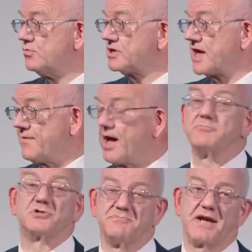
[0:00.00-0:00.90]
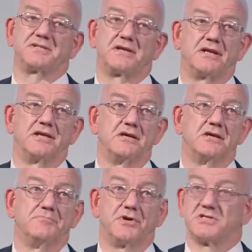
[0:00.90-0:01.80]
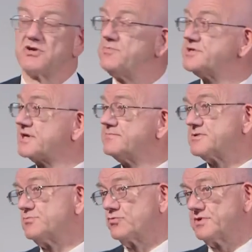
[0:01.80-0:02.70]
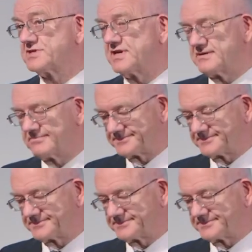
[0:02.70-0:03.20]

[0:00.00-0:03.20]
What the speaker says: will go up dramatically because it will be so much more risky.